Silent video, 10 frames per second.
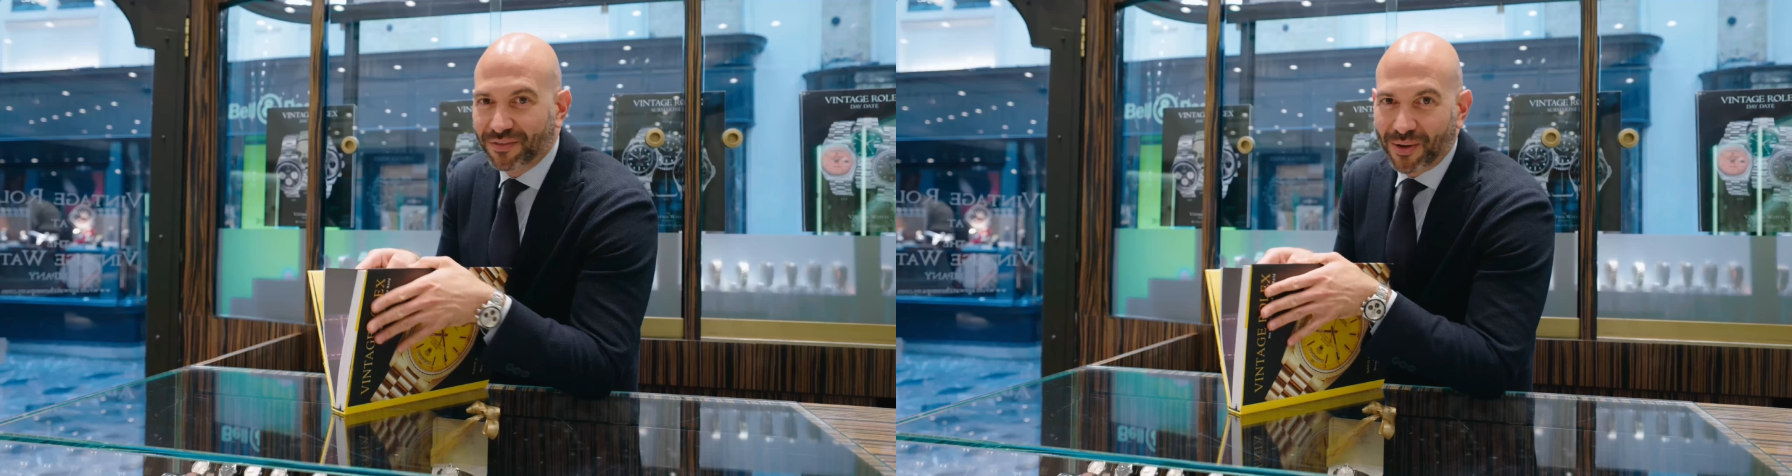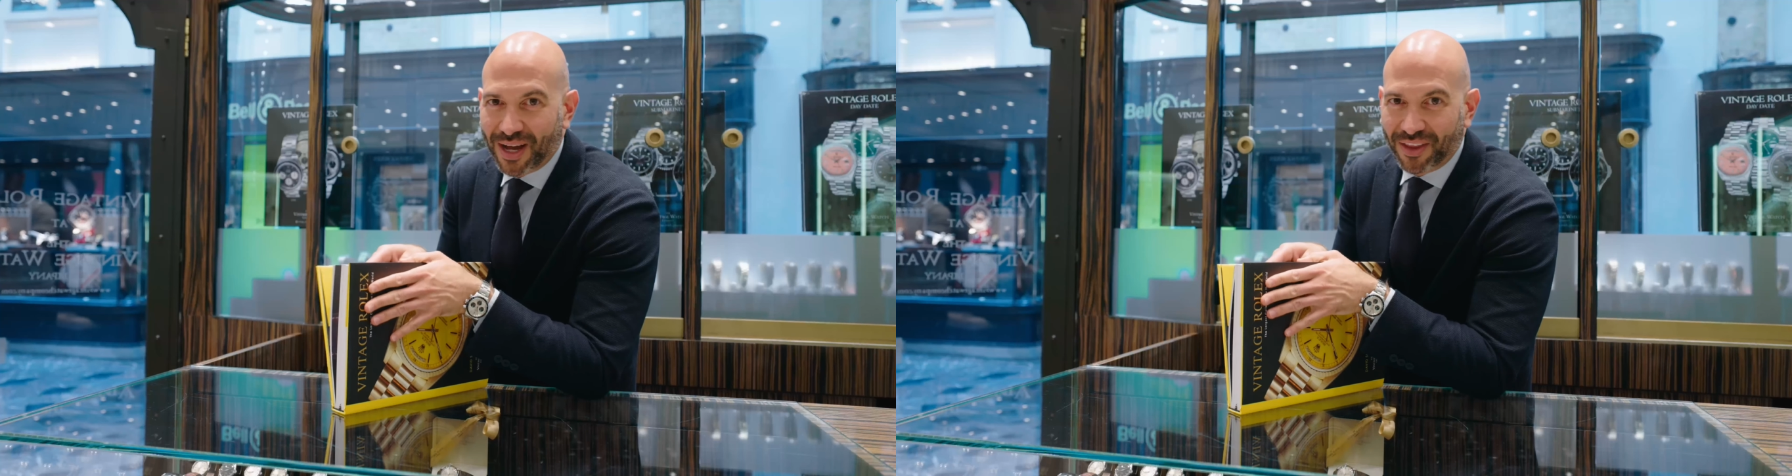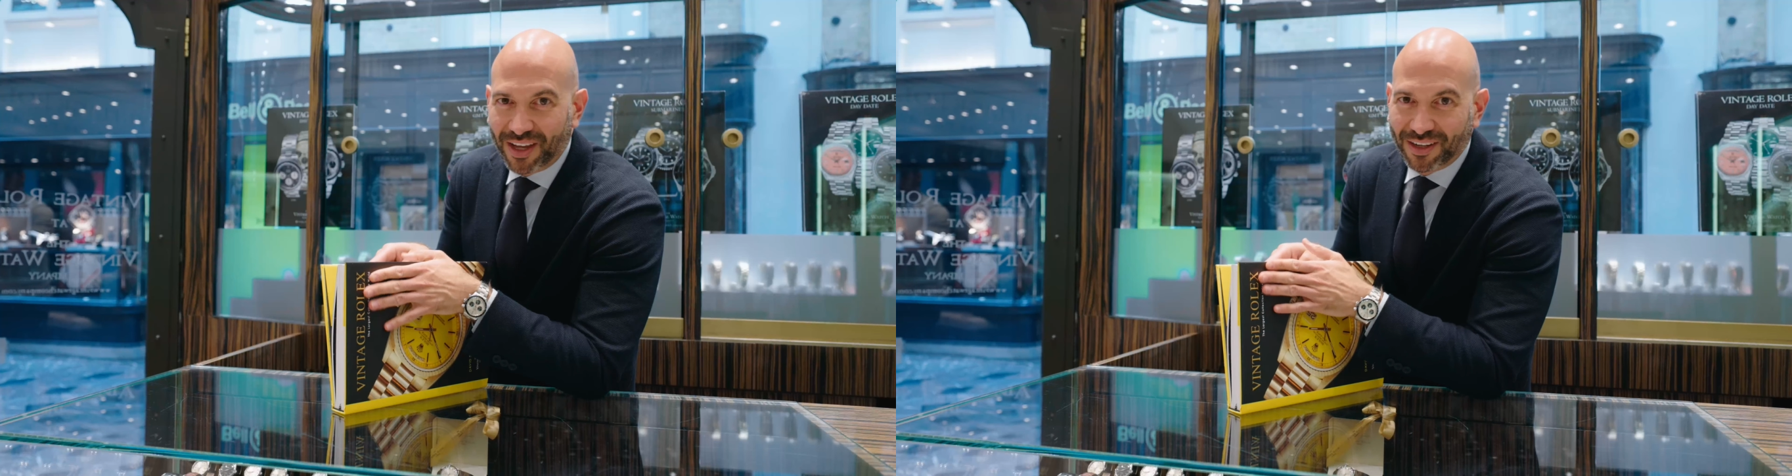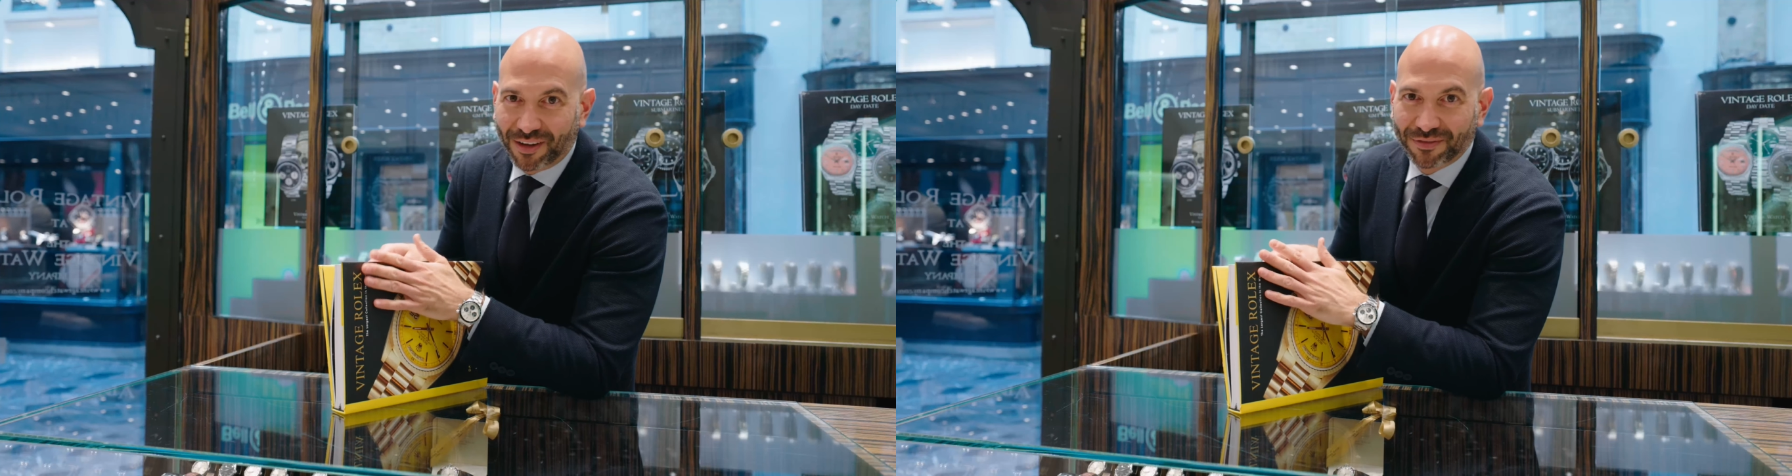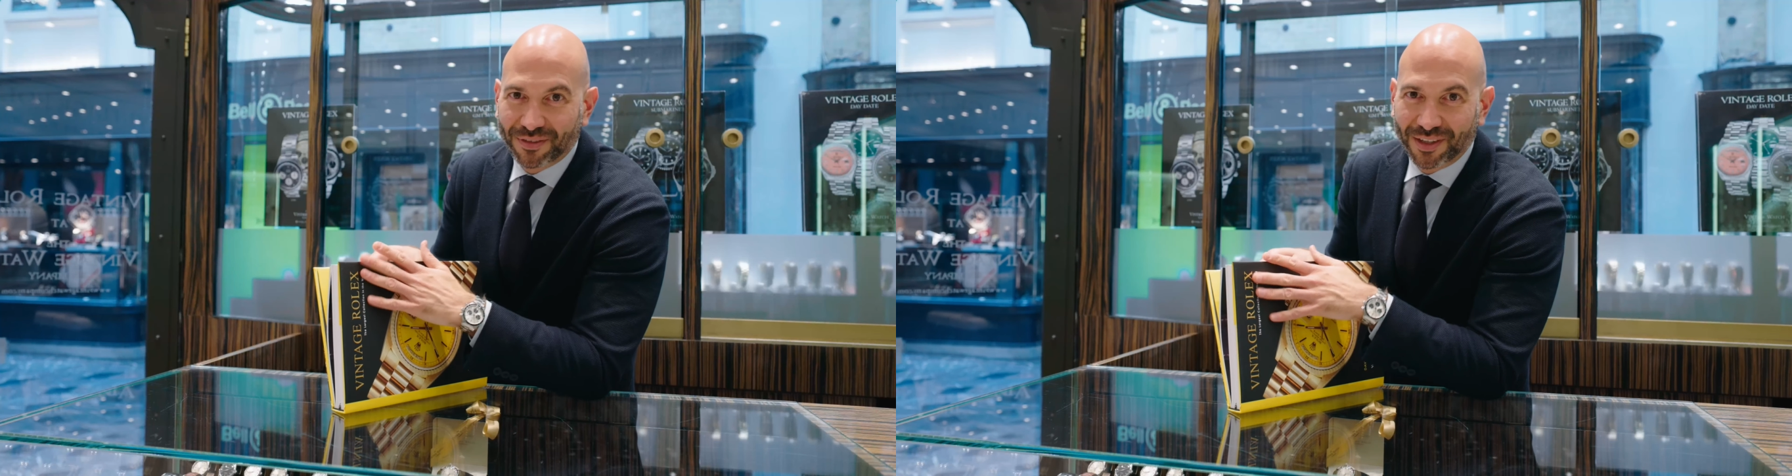of you out there
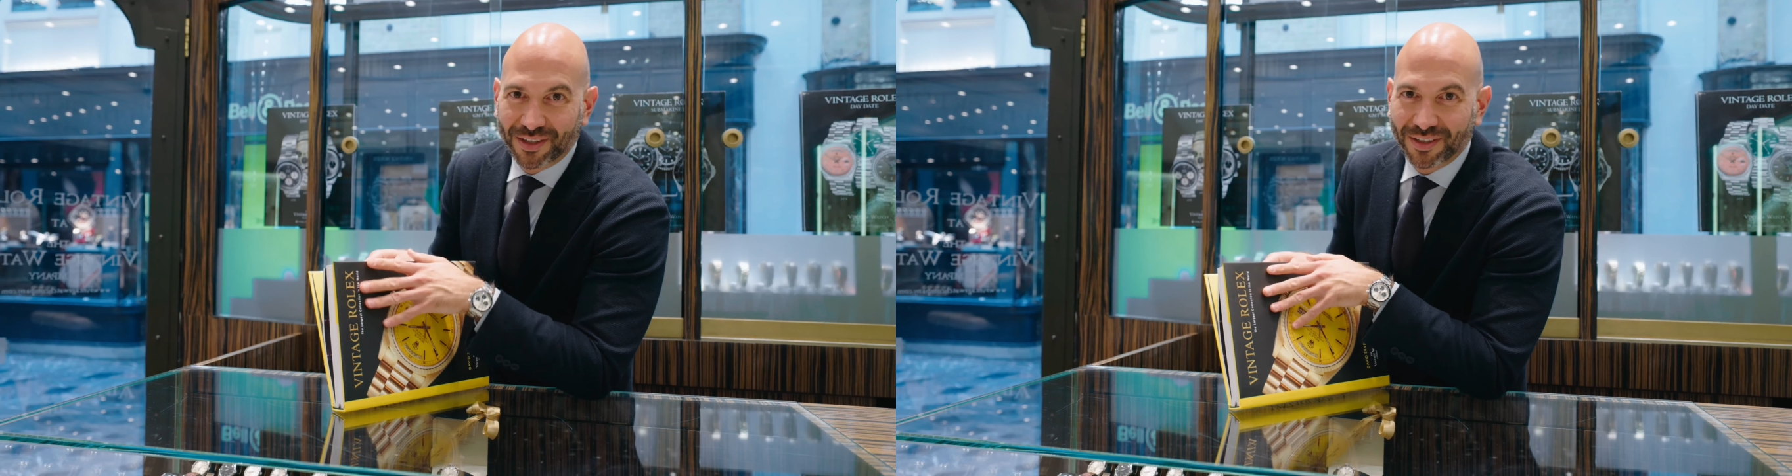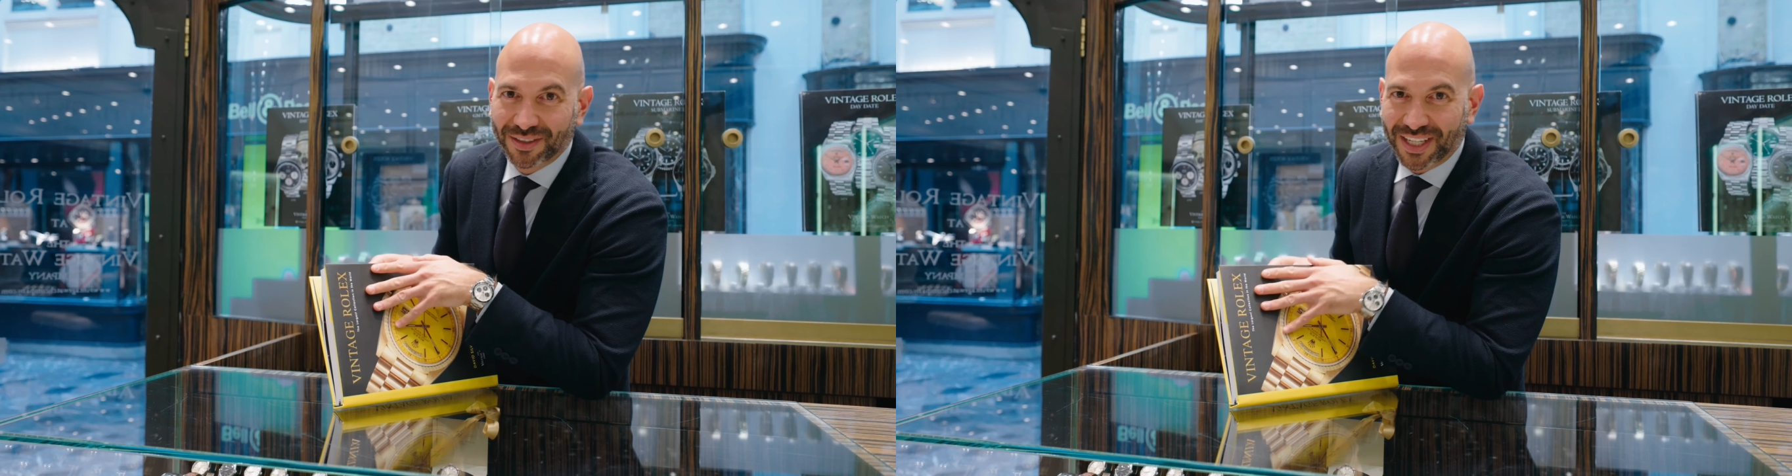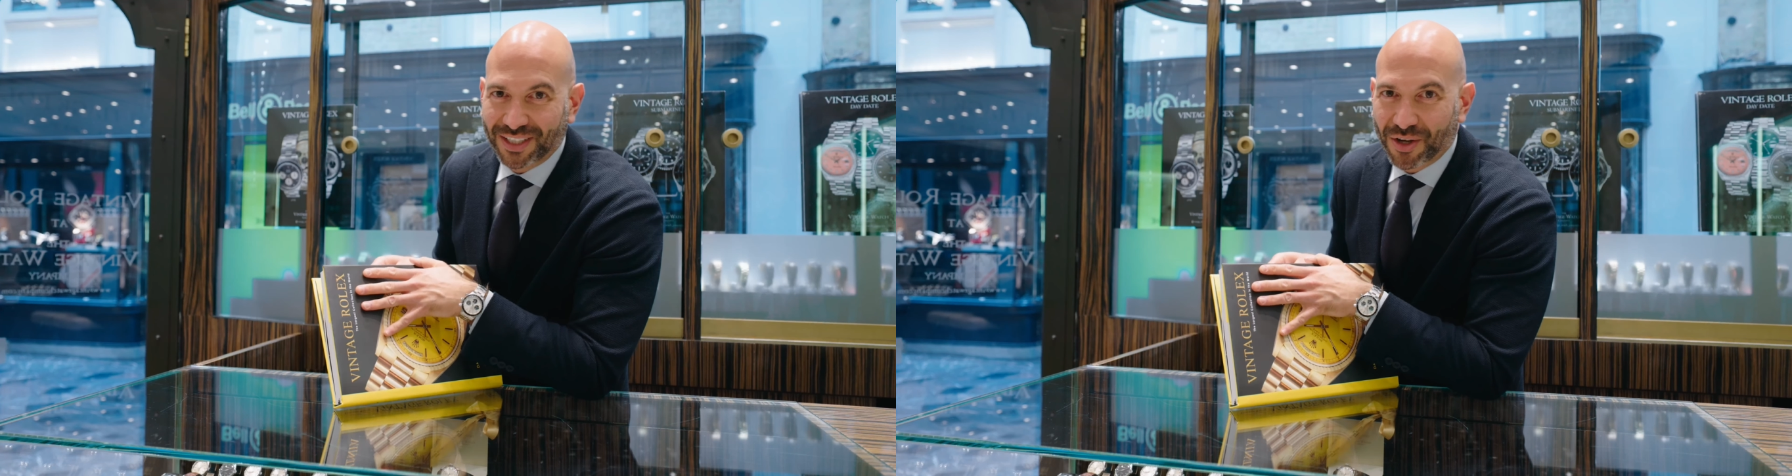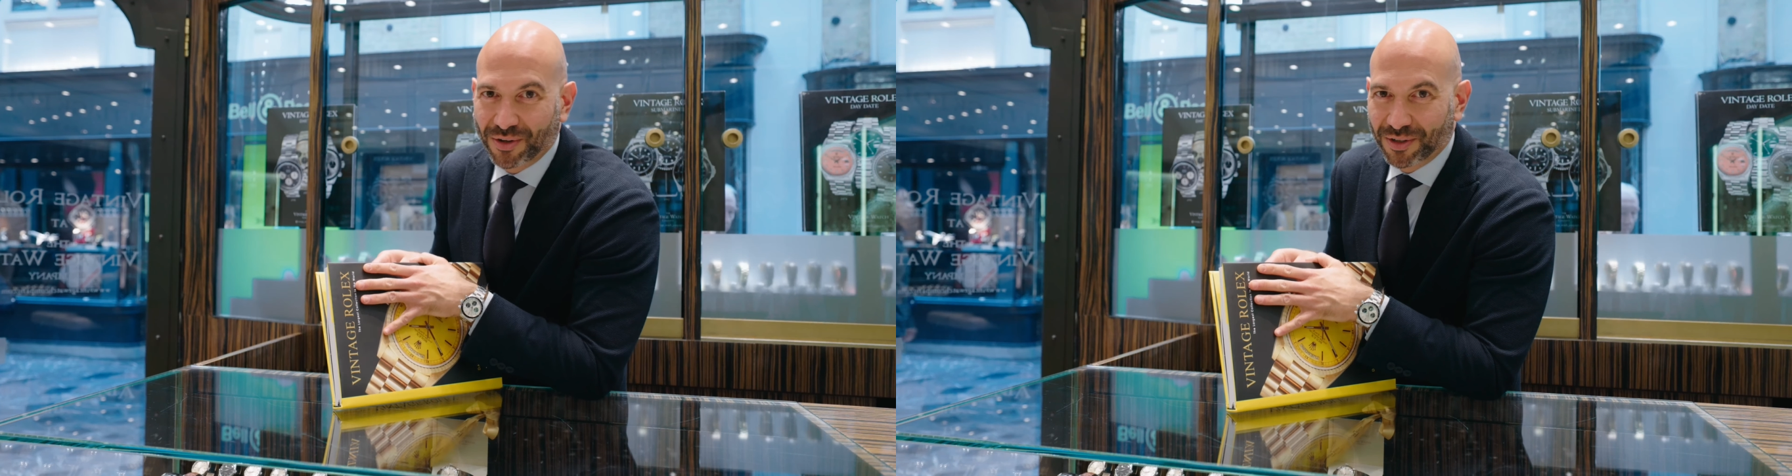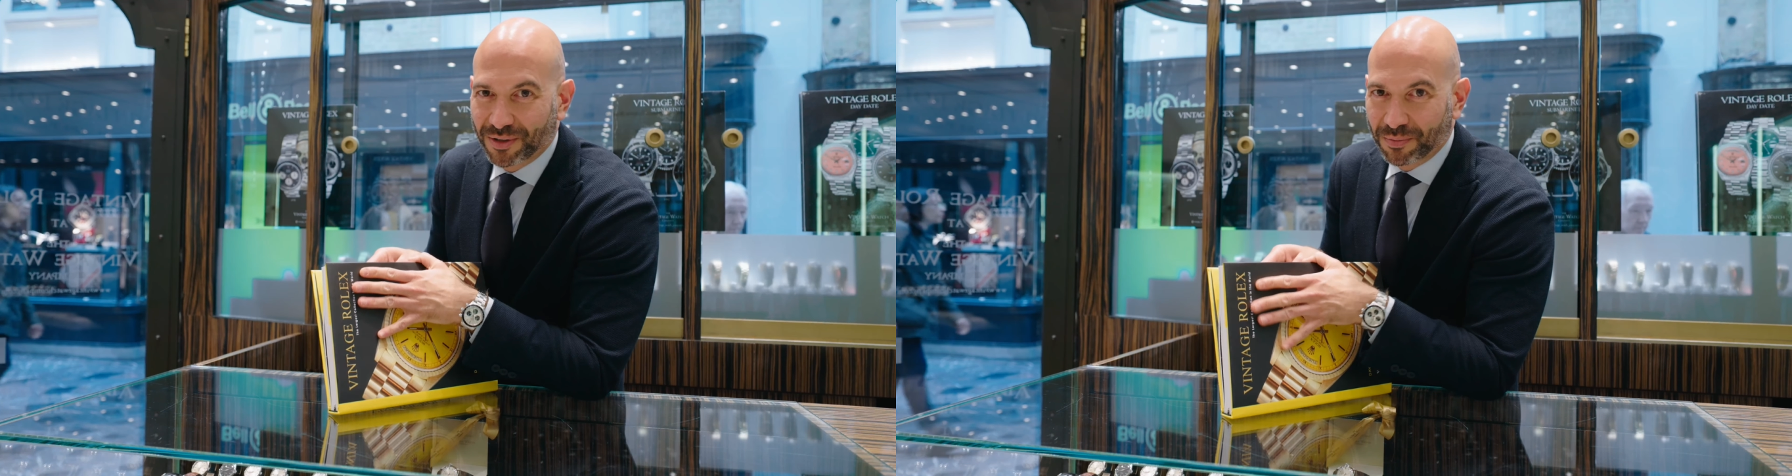love the
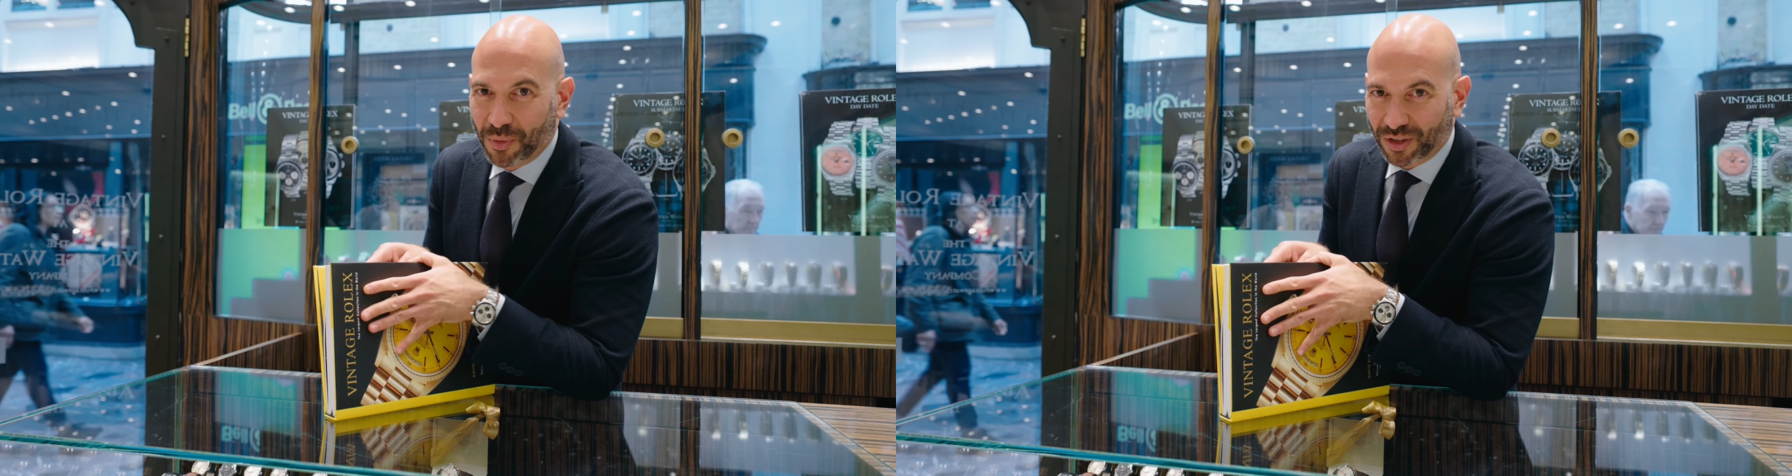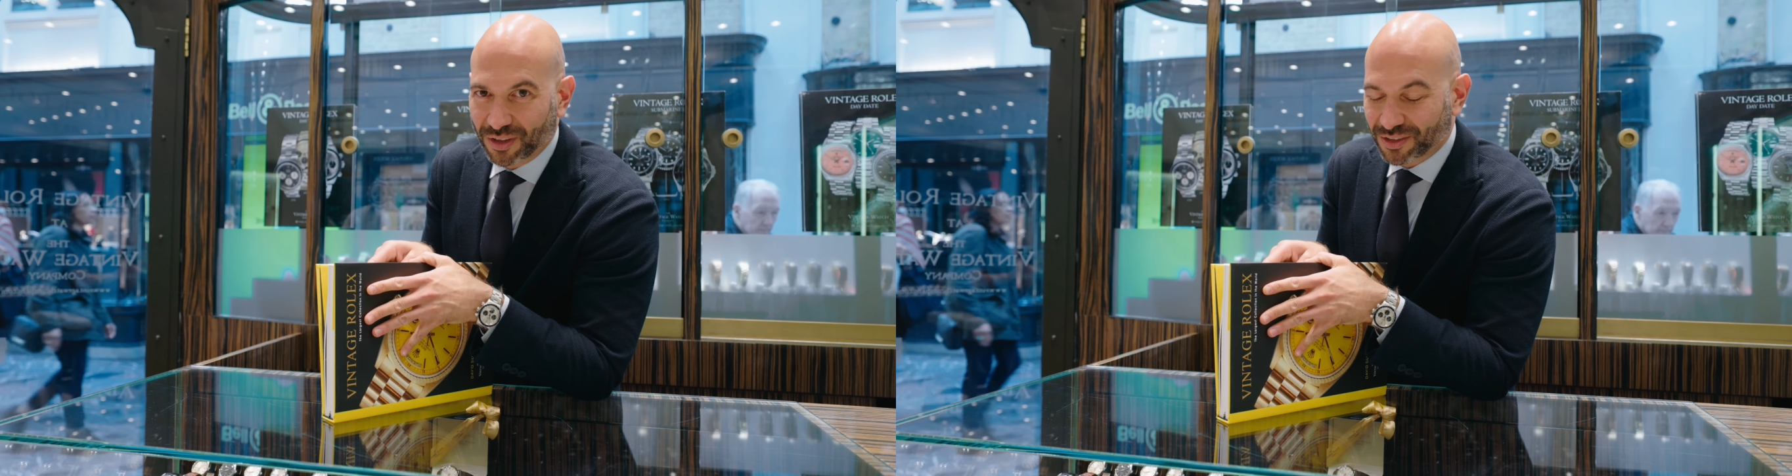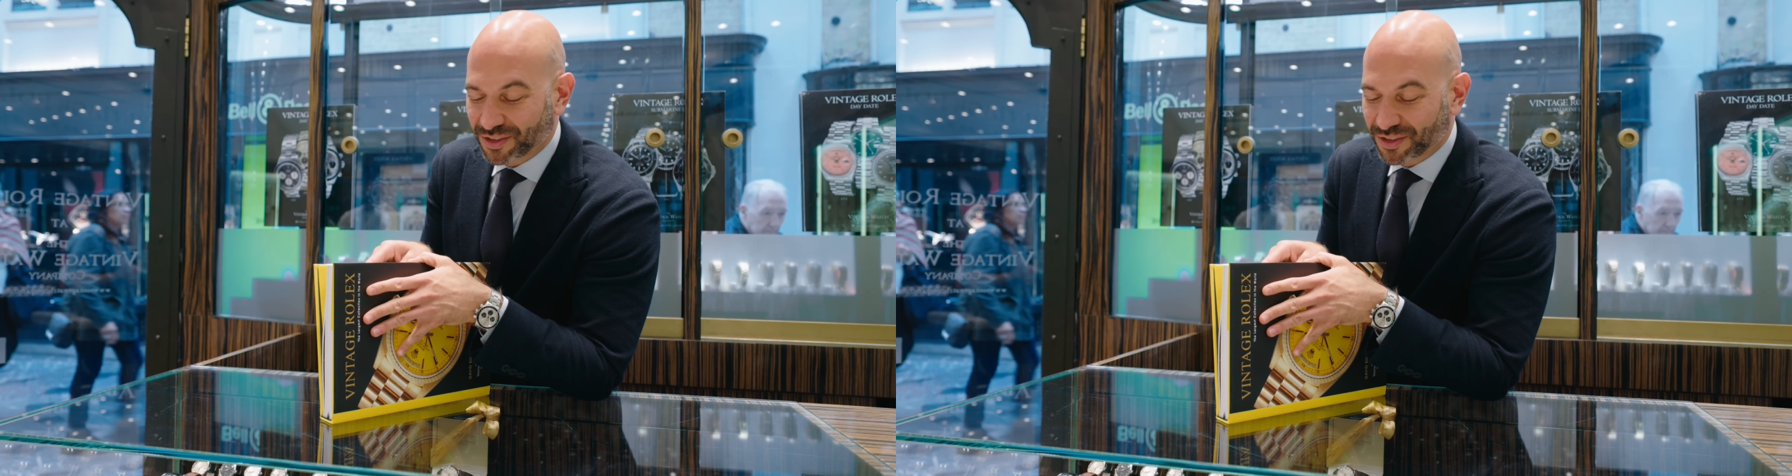Daytona model,